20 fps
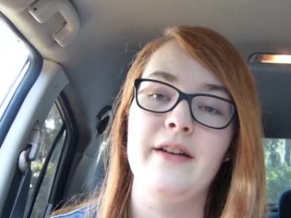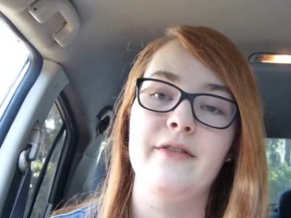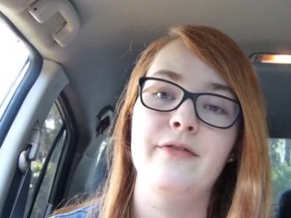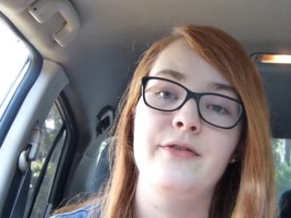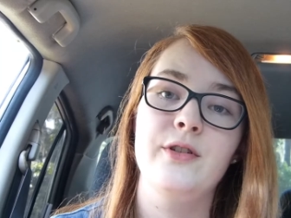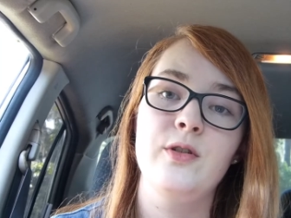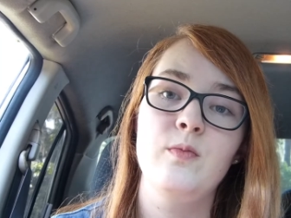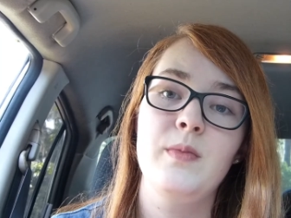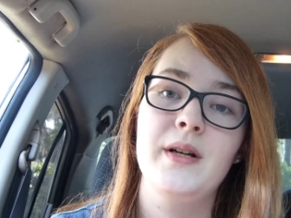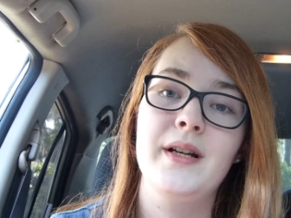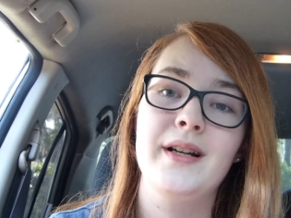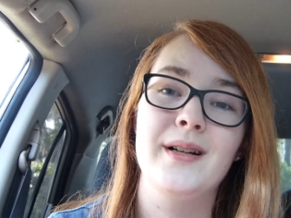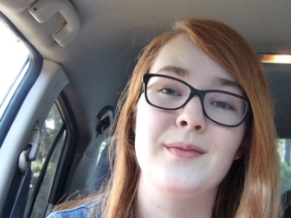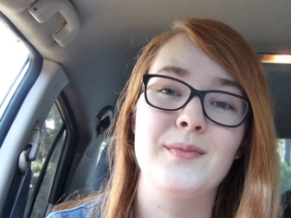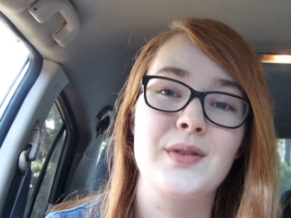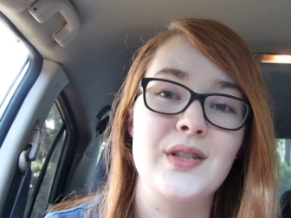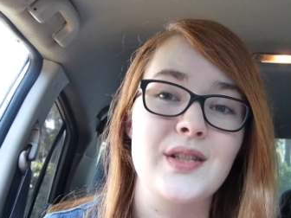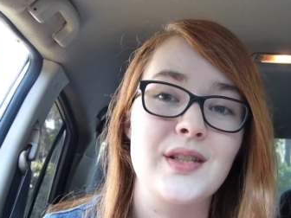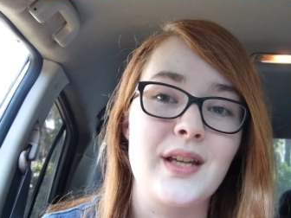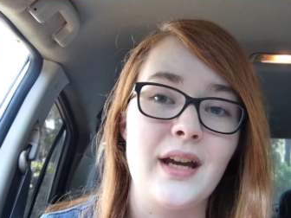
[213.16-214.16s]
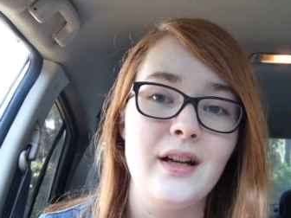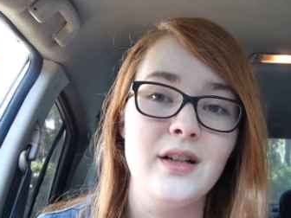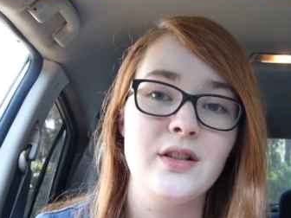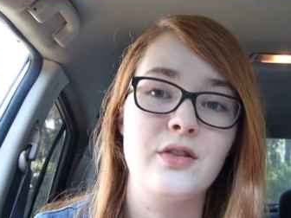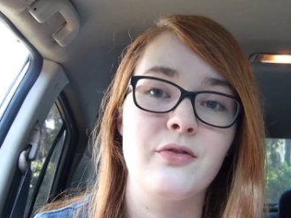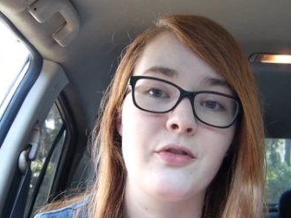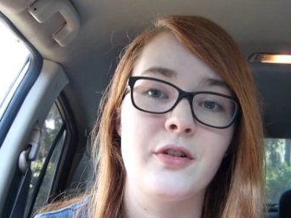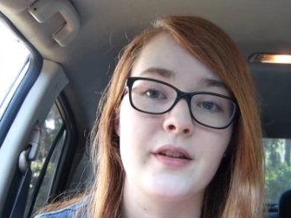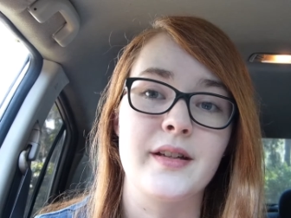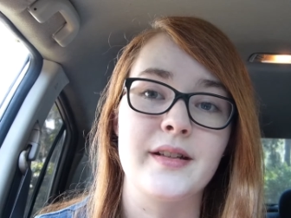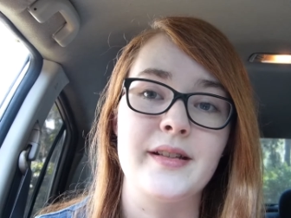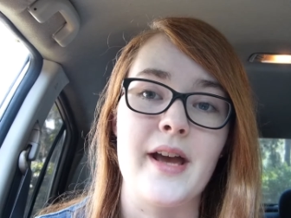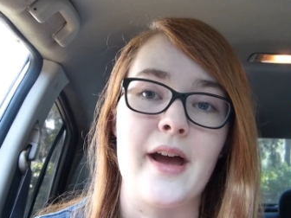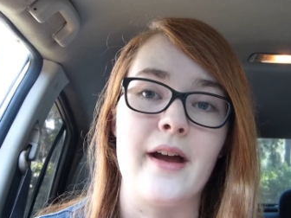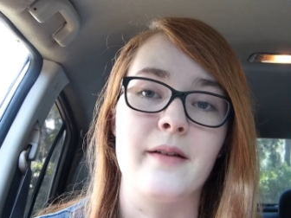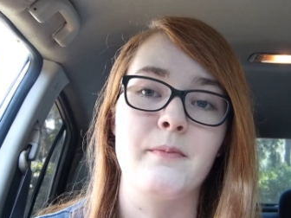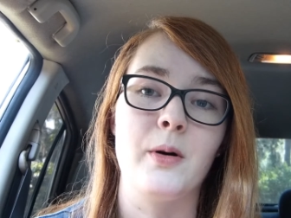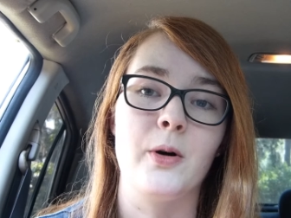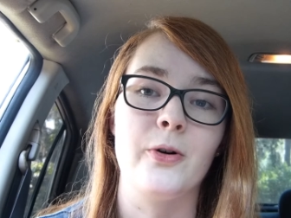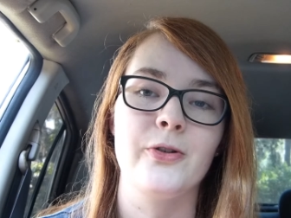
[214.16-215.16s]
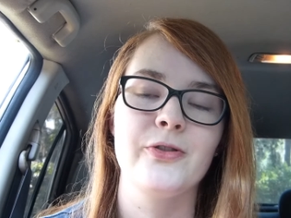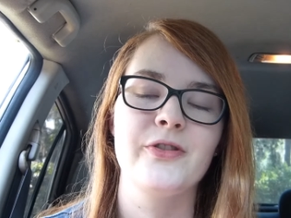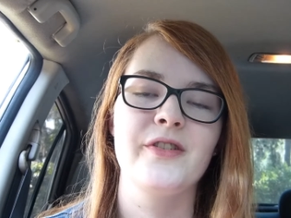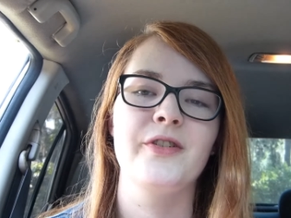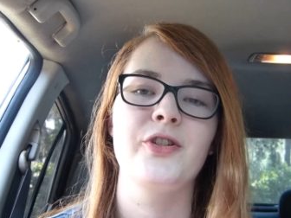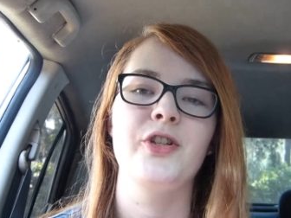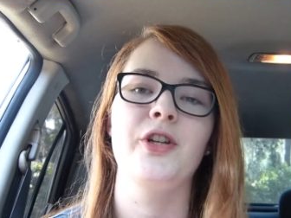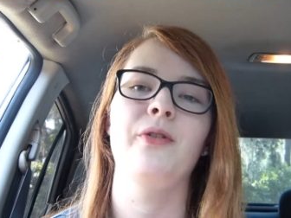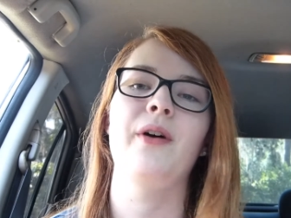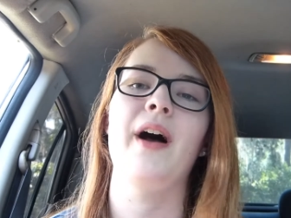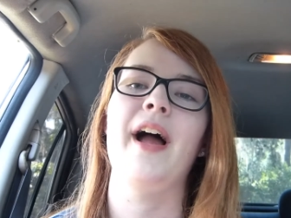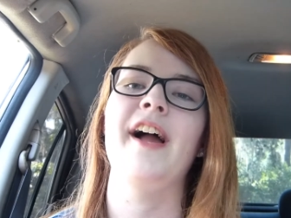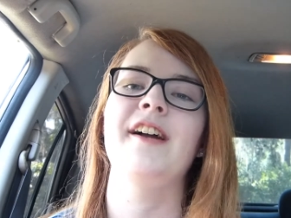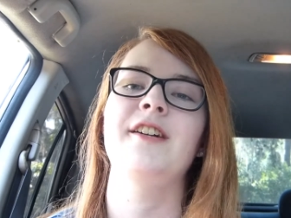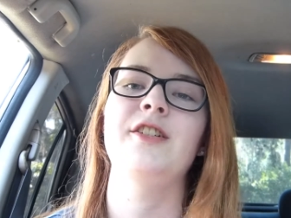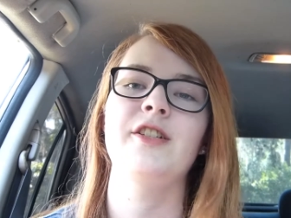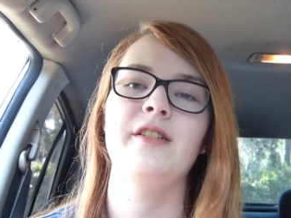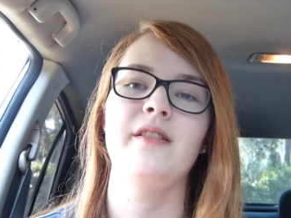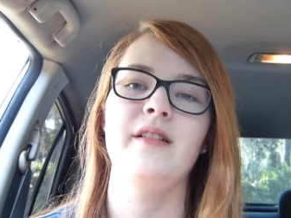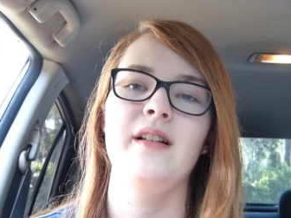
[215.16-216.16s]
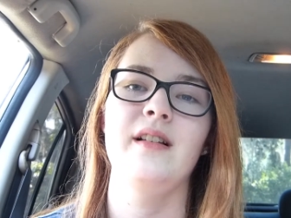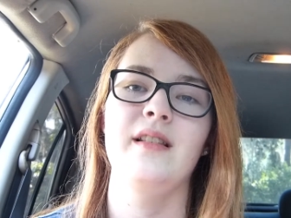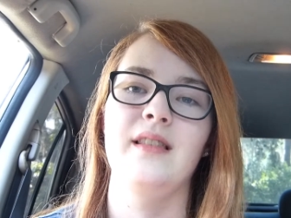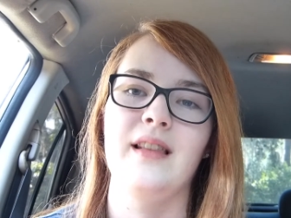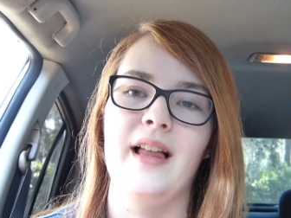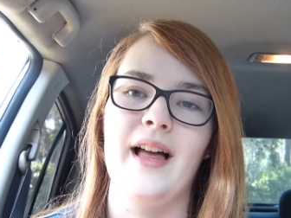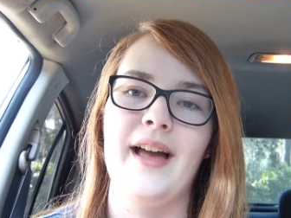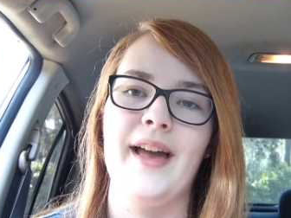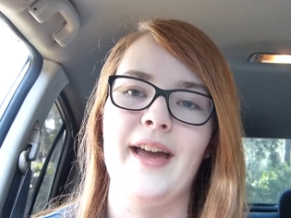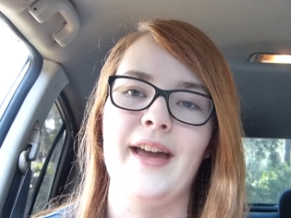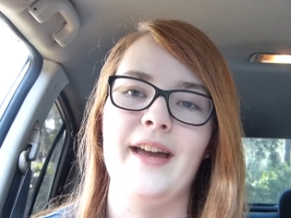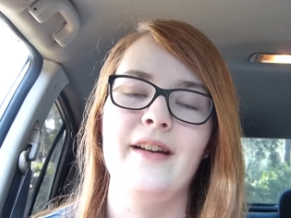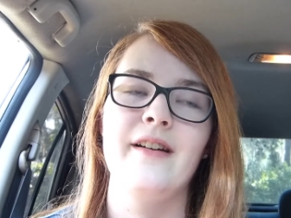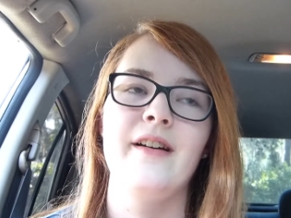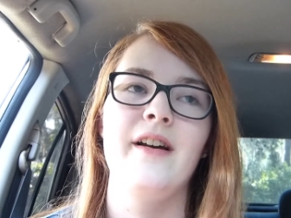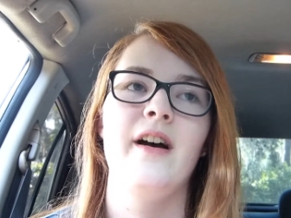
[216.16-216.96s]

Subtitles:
if food becomes scarce for the tadpoles, she'll actually lay